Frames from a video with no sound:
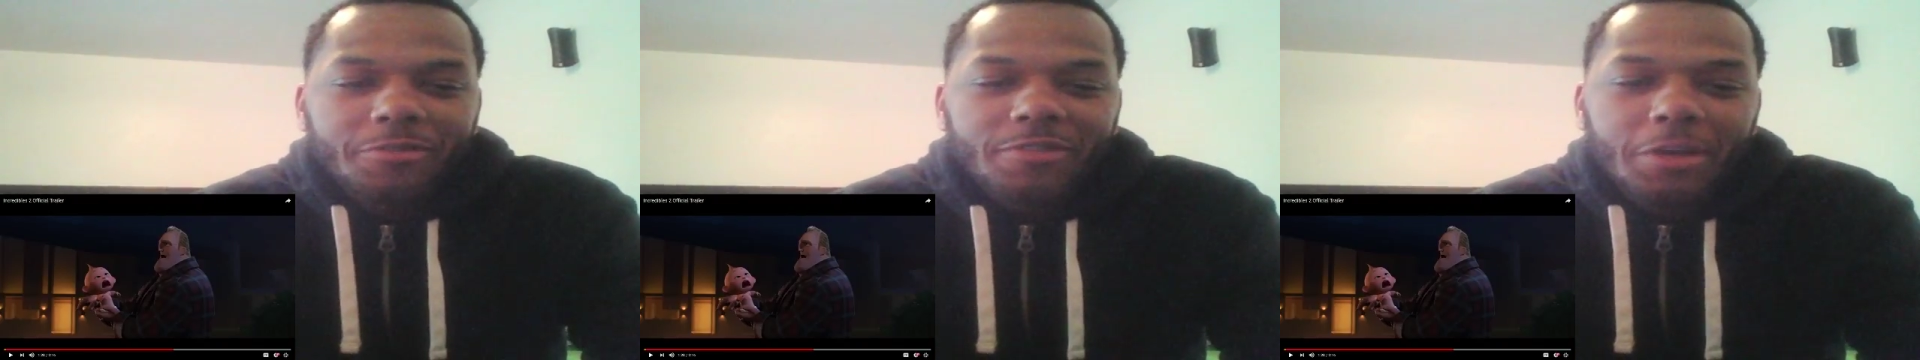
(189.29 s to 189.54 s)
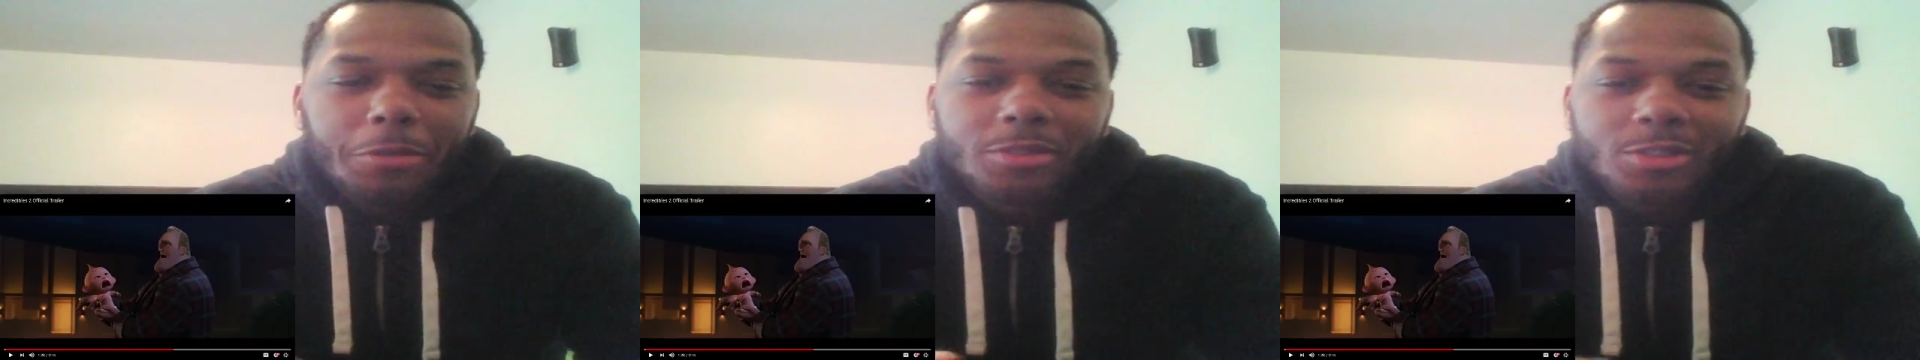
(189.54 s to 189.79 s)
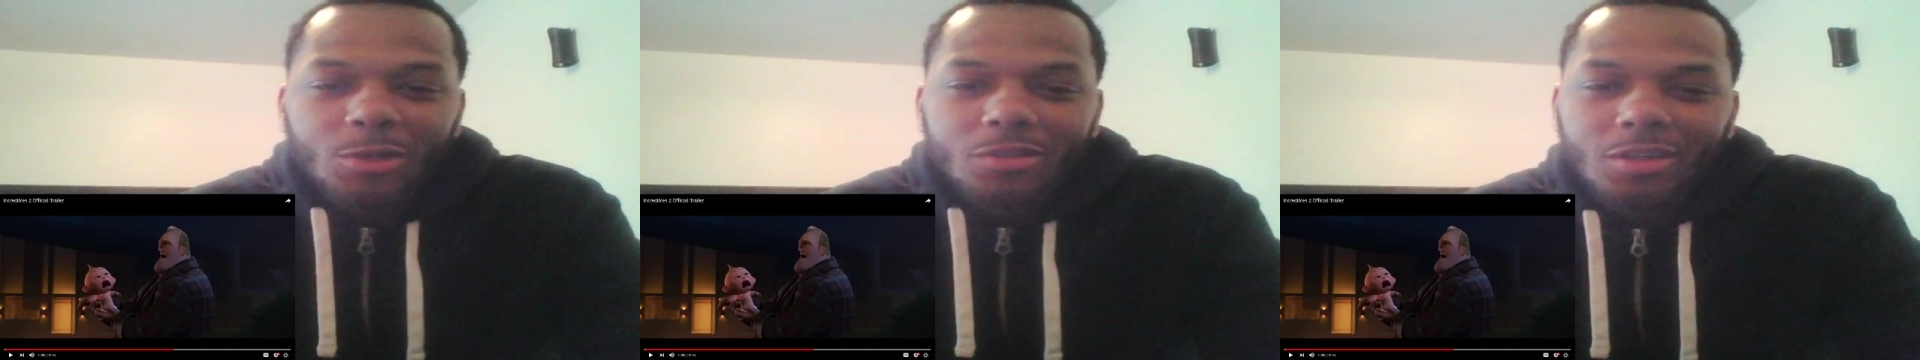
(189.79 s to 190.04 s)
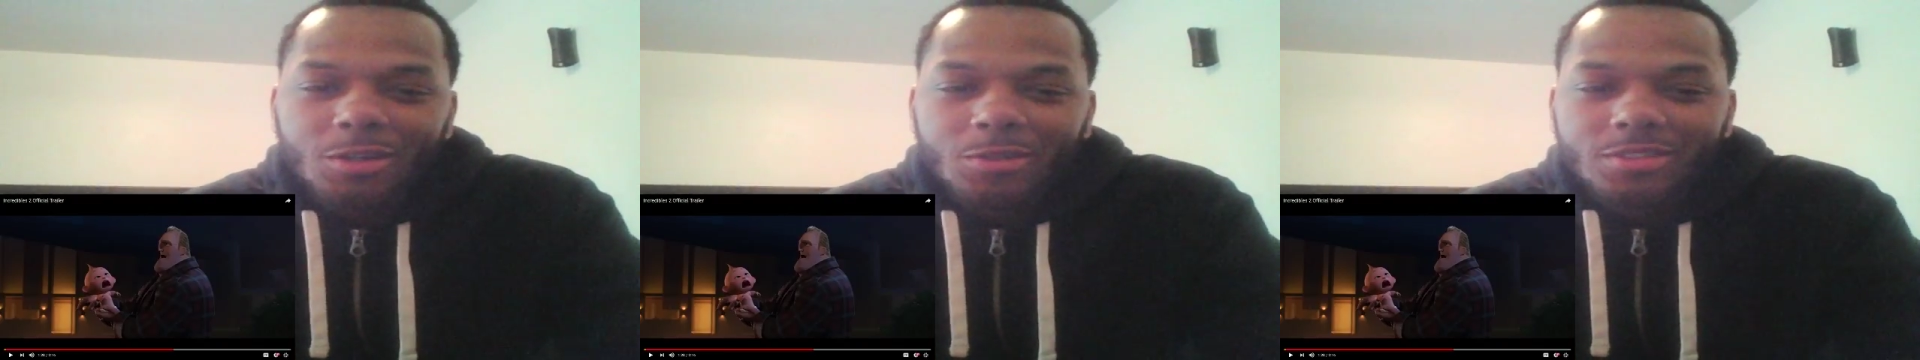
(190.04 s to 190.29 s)
family so
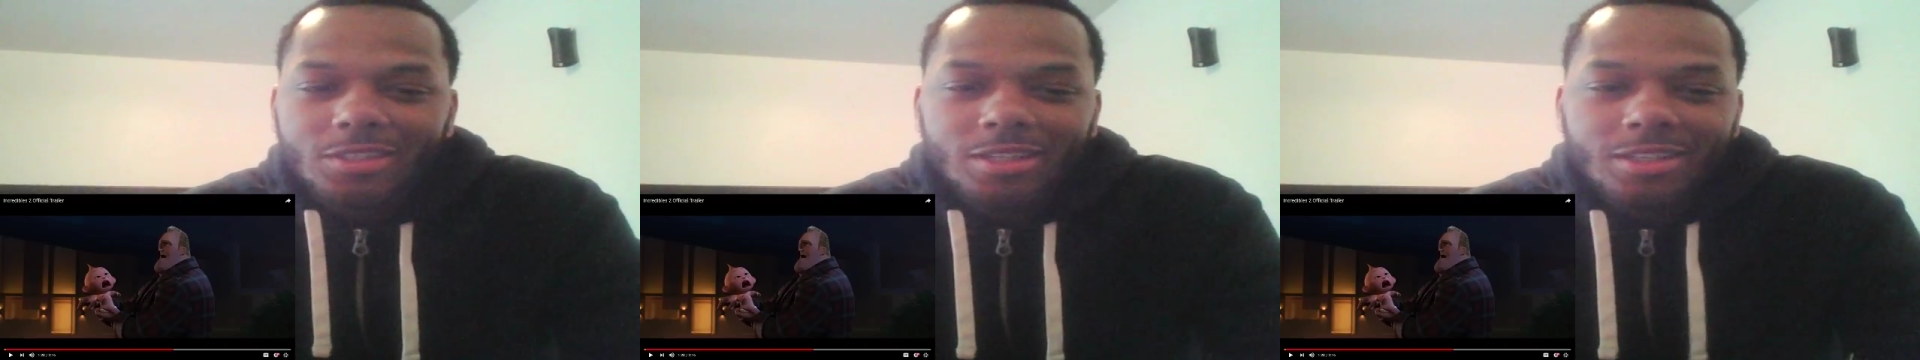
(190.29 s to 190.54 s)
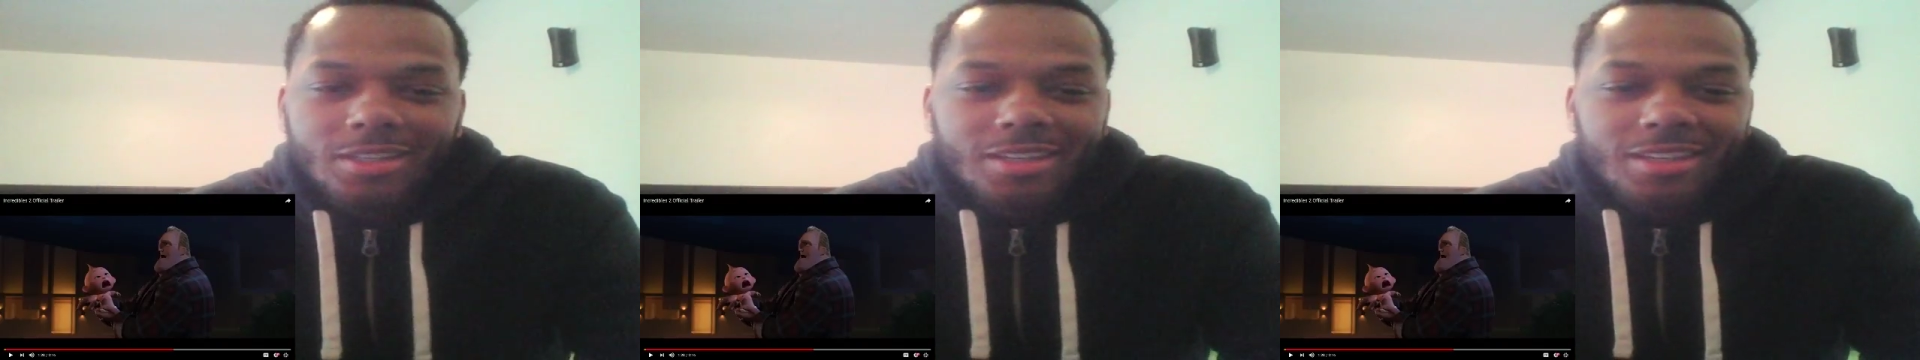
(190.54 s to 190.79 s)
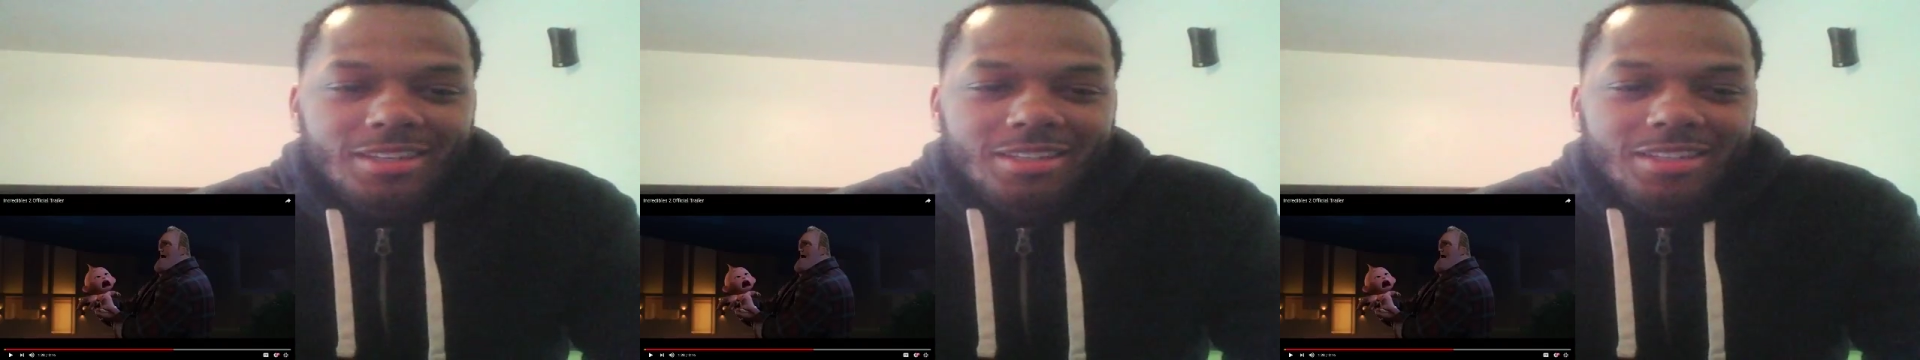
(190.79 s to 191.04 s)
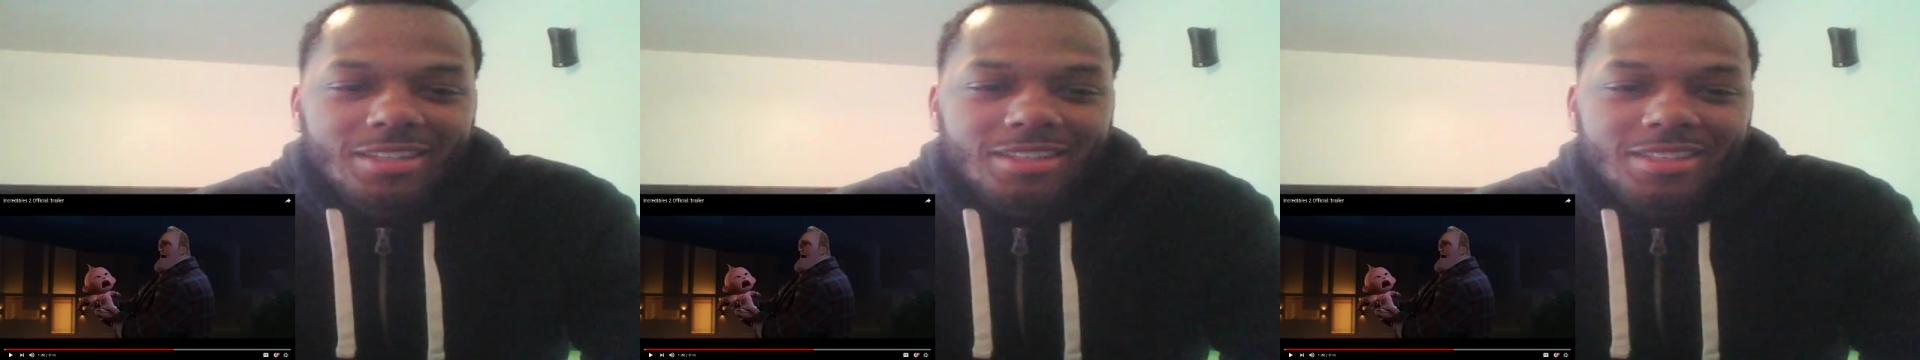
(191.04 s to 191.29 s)
long that
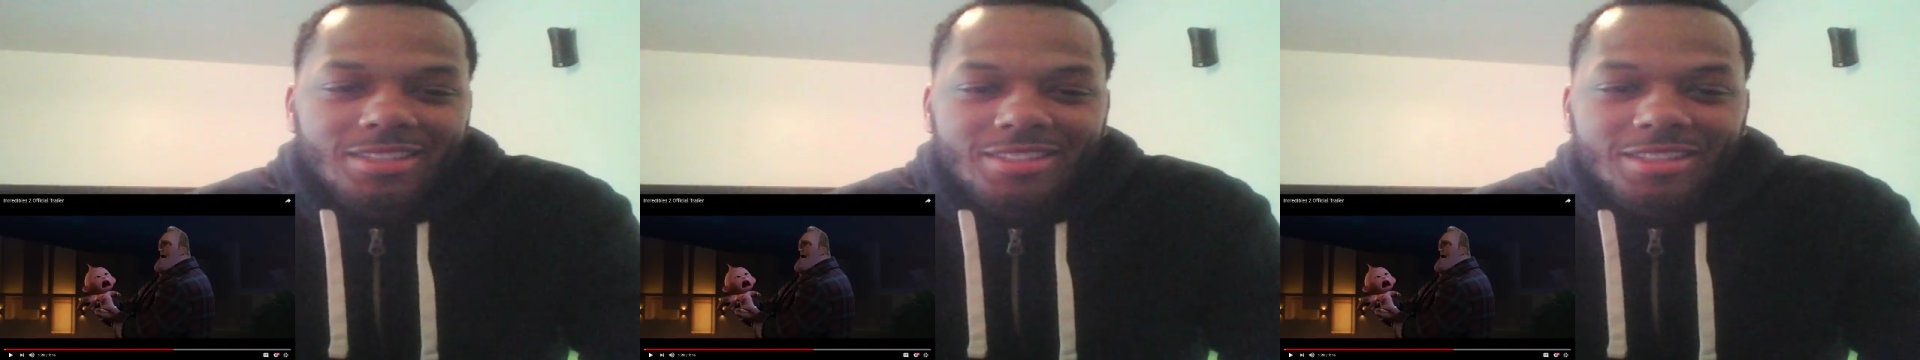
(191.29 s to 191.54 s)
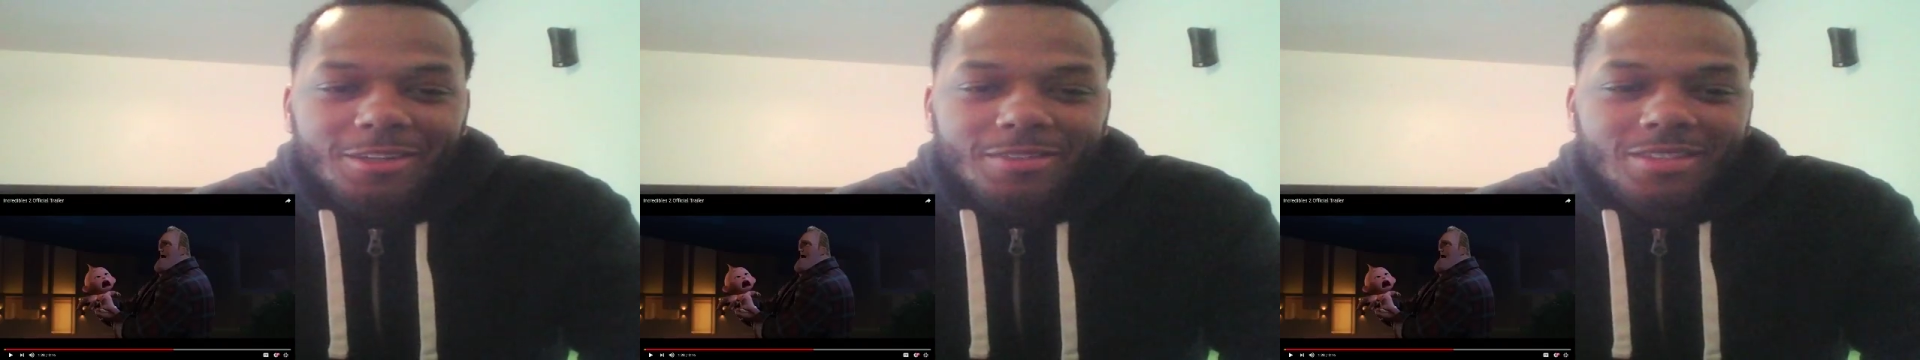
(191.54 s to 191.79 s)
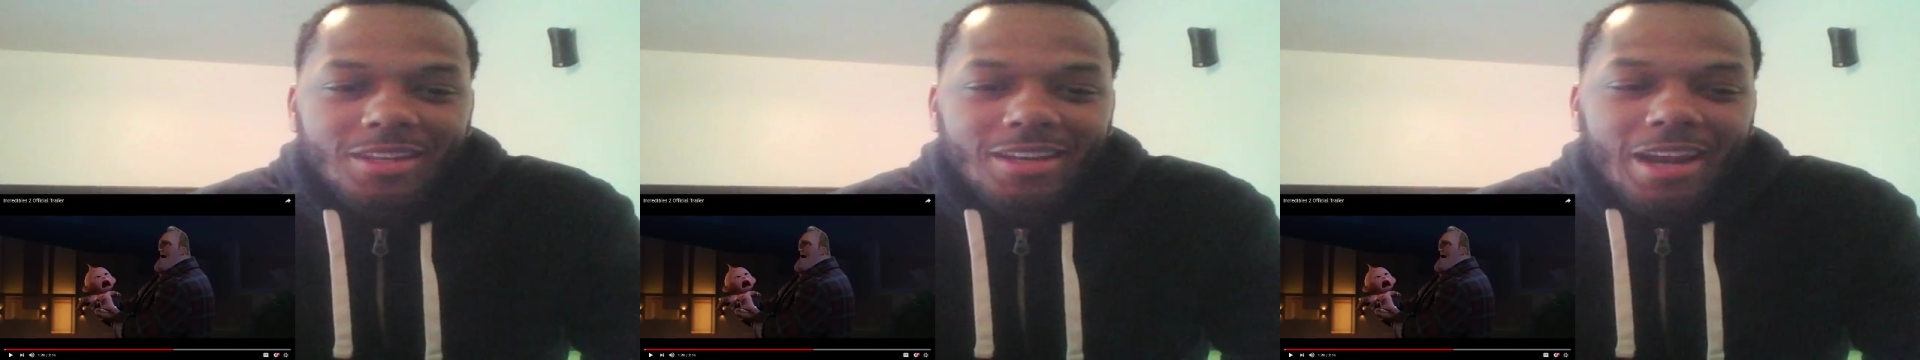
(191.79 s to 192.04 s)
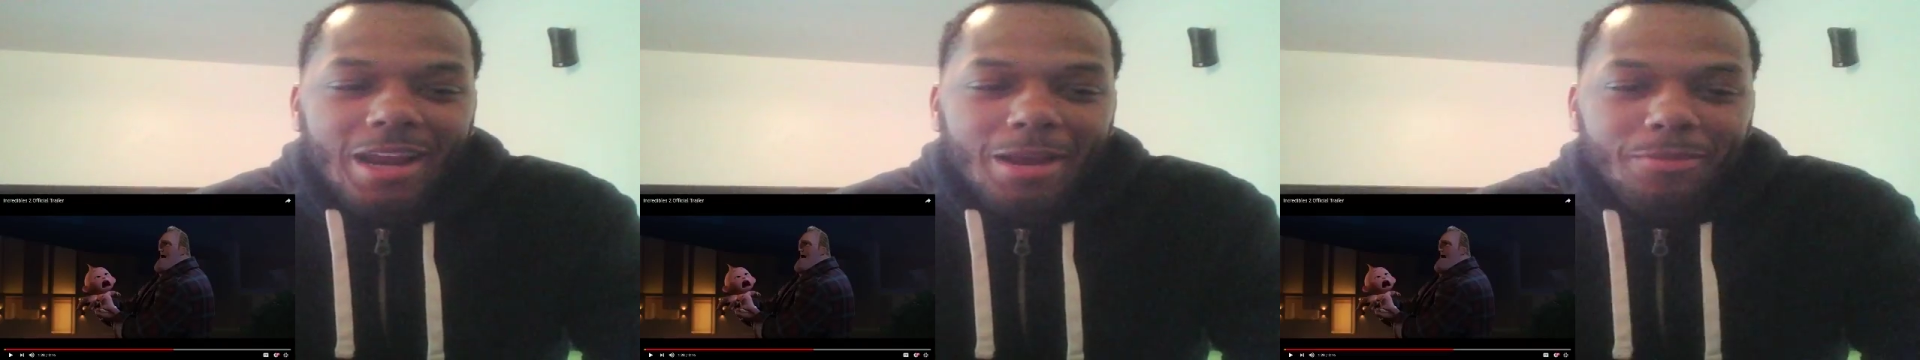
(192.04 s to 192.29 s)
stuff
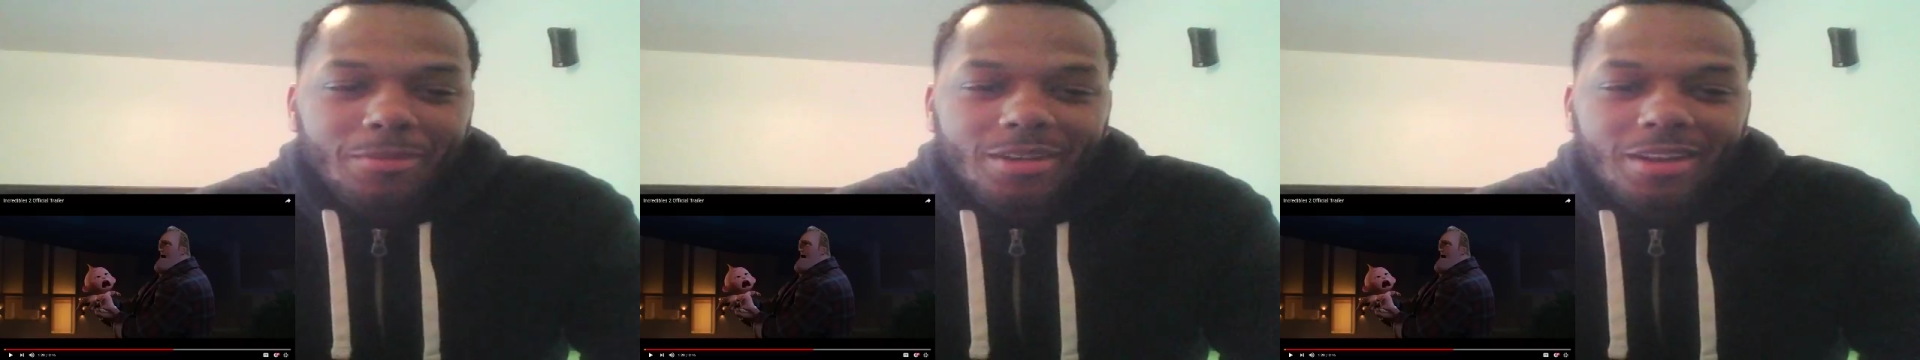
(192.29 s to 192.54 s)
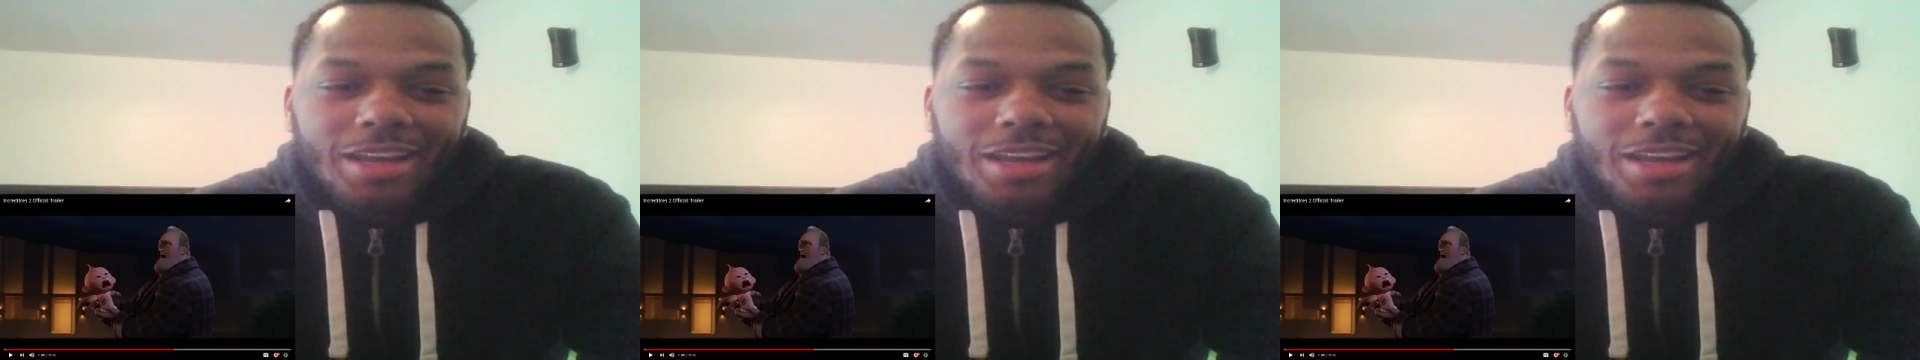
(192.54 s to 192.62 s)
started happening.